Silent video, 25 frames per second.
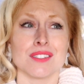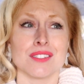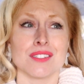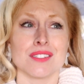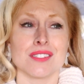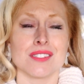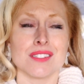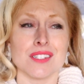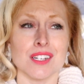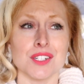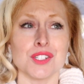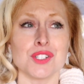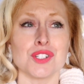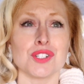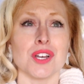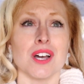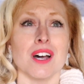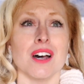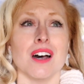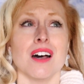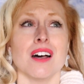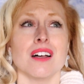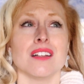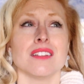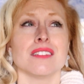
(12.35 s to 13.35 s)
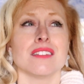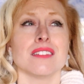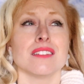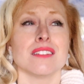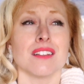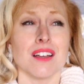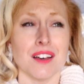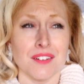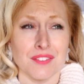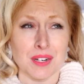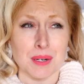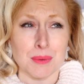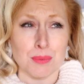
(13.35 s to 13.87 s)
such a
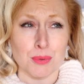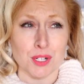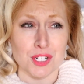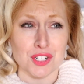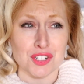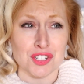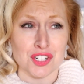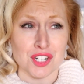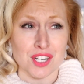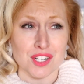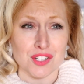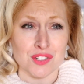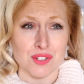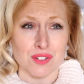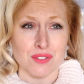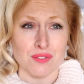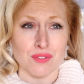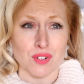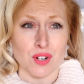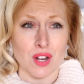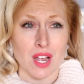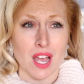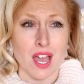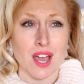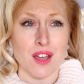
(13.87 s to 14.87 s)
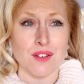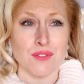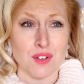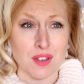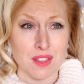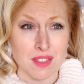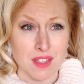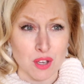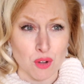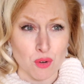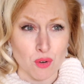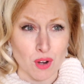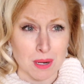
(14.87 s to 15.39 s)
love and appreciation for
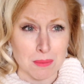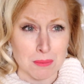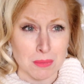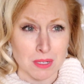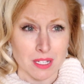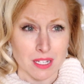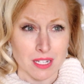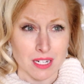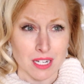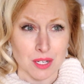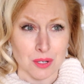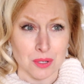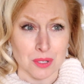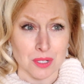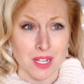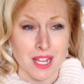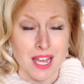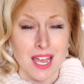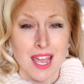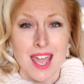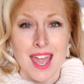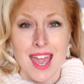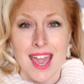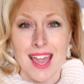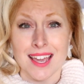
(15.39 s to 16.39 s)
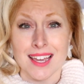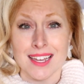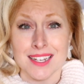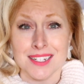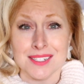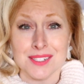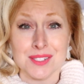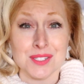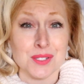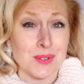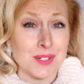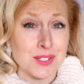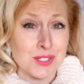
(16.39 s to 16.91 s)
everything Grand Millennial,
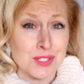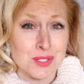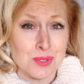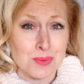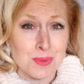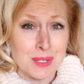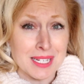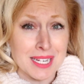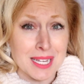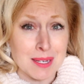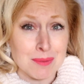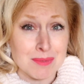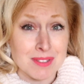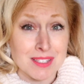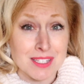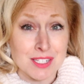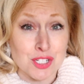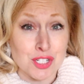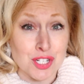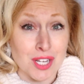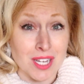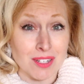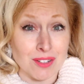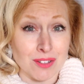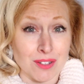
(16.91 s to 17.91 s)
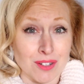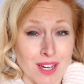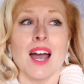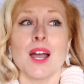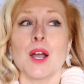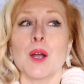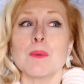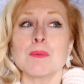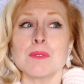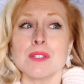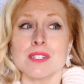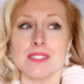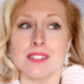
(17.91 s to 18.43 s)
and so I just renamed the channel. I
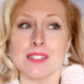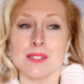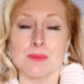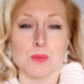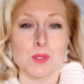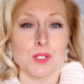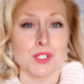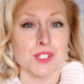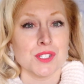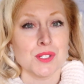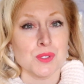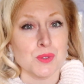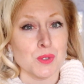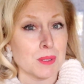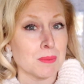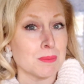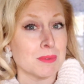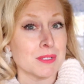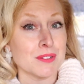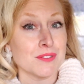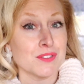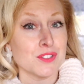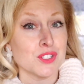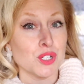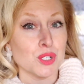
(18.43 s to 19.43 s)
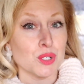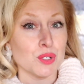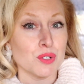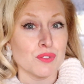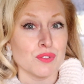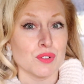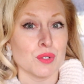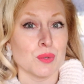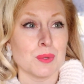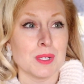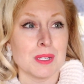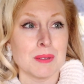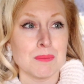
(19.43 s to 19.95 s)
hope this is more descriptive too
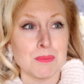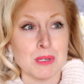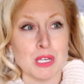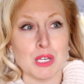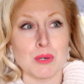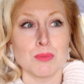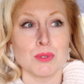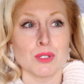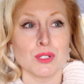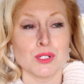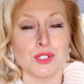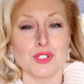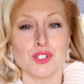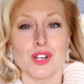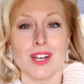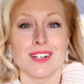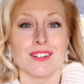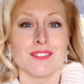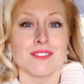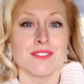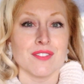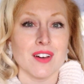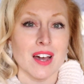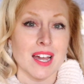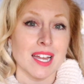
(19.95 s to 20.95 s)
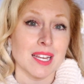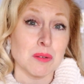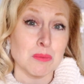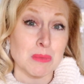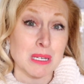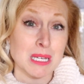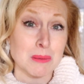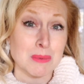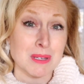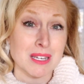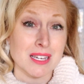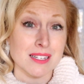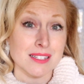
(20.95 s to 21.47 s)
for when people are trying to find
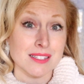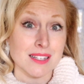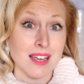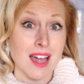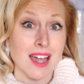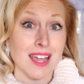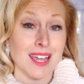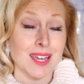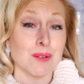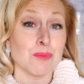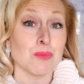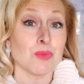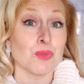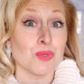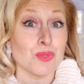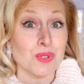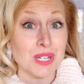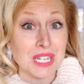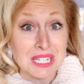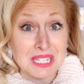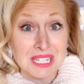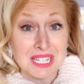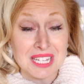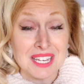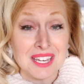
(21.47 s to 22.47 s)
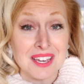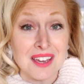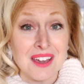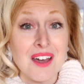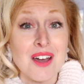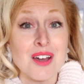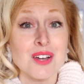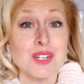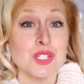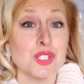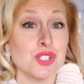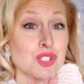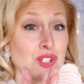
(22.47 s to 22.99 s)
me because I am really
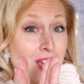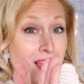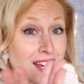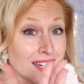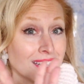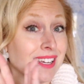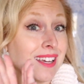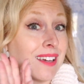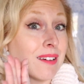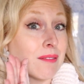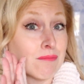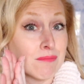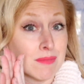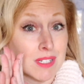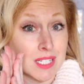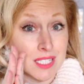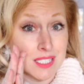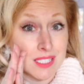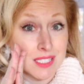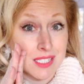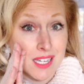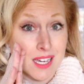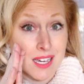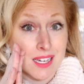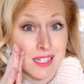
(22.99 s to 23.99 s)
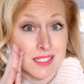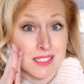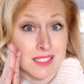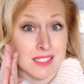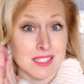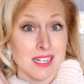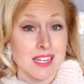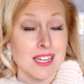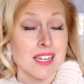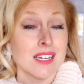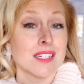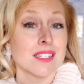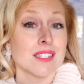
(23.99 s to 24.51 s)
trying to get monetized.